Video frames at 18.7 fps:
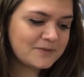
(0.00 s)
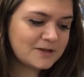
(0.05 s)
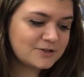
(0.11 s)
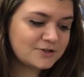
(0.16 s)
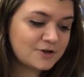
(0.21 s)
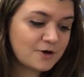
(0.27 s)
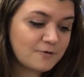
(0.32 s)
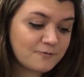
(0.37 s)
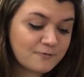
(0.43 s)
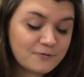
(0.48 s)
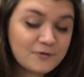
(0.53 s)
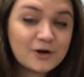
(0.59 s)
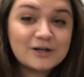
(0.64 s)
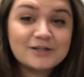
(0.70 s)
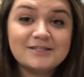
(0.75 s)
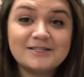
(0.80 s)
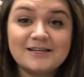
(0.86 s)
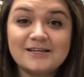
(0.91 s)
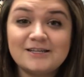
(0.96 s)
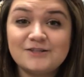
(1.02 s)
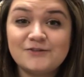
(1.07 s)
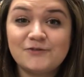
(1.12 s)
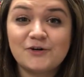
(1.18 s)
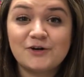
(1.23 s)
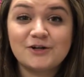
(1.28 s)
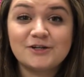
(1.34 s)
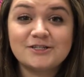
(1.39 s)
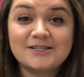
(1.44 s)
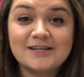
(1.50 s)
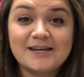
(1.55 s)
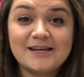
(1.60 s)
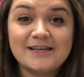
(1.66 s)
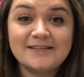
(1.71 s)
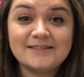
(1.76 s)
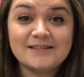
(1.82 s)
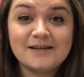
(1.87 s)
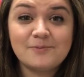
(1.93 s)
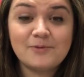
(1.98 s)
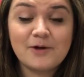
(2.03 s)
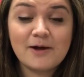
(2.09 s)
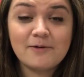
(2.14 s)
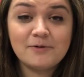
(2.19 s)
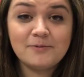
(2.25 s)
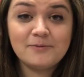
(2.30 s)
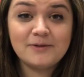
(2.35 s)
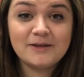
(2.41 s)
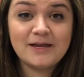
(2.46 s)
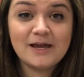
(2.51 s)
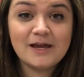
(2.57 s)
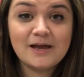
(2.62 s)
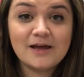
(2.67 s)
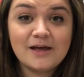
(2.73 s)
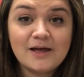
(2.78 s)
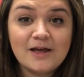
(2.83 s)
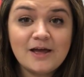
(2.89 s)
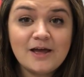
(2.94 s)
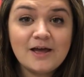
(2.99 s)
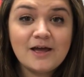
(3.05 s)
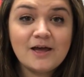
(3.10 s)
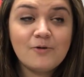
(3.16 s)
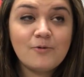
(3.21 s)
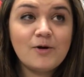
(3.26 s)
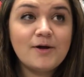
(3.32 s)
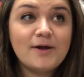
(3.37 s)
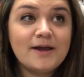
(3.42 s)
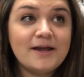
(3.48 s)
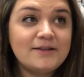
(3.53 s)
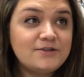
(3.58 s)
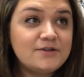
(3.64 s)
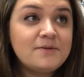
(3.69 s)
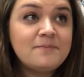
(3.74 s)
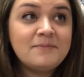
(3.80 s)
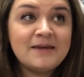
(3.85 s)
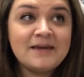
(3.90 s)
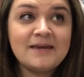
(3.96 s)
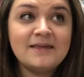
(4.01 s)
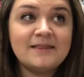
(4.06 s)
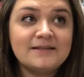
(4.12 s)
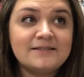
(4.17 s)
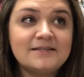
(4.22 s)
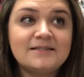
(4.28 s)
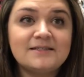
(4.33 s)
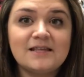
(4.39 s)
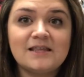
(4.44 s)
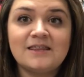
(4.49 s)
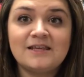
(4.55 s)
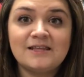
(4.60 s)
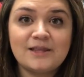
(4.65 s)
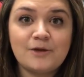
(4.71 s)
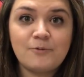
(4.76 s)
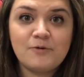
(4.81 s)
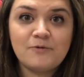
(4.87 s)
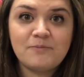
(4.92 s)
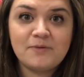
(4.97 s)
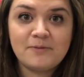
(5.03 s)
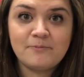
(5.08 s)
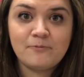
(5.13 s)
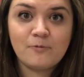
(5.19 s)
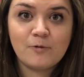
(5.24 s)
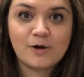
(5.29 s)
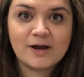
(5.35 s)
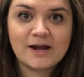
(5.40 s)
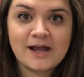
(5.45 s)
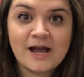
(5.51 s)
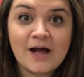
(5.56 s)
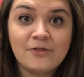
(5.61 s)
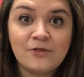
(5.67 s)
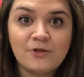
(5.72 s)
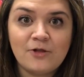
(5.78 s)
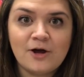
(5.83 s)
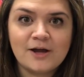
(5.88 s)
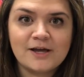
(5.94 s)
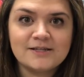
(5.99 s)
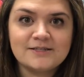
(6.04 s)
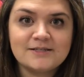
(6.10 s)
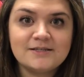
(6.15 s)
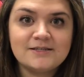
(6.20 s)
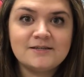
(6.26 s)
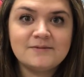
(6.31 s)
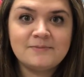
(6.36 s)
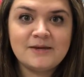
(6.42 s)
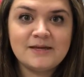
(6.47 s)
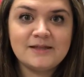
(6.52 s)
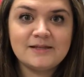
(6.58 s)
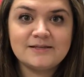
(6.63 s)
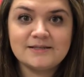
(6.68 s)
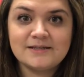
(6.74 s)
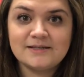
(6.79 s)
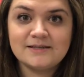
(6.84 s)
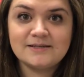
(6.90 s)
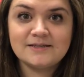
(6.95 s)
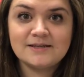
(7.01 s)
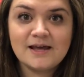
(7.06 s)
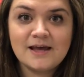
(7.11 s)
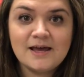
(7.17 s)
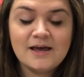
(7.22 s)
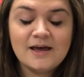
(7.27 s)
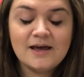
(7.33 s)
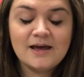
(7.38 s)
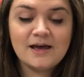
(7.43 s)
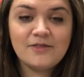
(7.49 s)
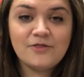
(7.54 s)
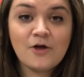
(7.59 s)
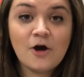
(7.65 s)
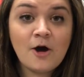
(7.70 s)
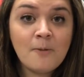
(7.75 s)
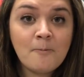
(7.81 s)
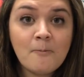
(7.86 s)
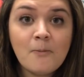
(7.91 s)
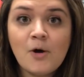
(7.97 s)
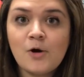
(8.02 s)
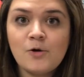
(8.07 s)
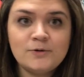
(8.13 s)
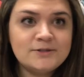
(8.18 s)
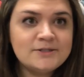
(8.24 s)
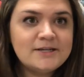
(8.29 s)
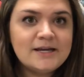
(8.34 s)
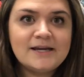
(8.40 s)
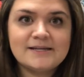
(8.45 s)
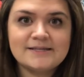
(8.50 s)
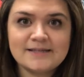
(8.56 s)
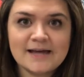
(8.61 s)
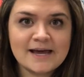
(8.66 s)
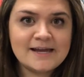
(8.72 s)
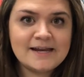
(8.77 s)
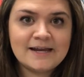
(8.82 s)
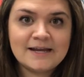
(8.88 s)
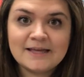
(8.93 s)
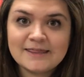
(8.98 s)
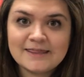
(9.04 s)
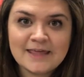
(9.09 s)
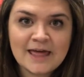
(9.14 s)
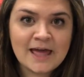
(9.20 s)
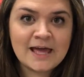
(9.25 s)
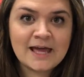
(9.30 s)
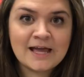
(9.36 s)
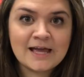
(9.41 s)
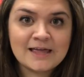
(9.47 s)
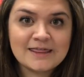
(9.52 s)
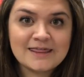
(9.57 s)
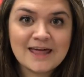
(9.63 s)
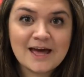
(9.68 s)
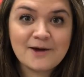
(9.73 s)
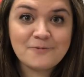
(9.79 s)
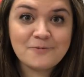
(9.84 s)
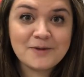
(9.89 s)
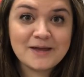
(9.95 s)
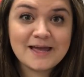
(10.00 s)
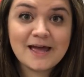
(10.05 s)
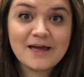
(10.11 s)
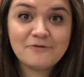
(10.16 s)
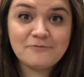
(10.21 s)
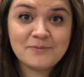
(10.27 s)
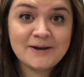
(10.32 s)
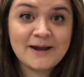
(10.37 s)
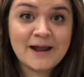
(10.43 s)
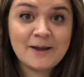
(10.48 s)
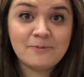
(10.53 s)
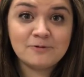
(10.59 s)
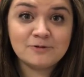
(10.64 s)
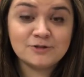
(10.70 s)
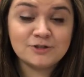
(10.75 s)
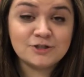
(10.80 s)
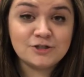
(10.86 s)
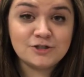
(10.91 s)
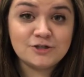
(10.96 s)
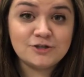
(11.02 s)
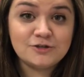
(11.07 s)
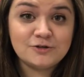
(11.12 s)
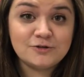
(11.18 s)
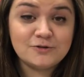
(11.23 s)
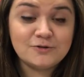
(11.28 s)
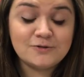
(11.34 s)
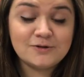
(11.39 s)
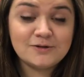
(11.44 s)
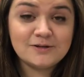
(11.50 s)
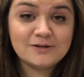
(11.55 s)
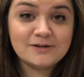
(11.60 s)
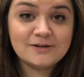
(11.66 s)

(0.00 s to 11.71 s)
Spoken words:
So first things first is probably, well, to me, this is the thing that we've been working on the longest. And to me, this is the most exciting thing that we have been able to do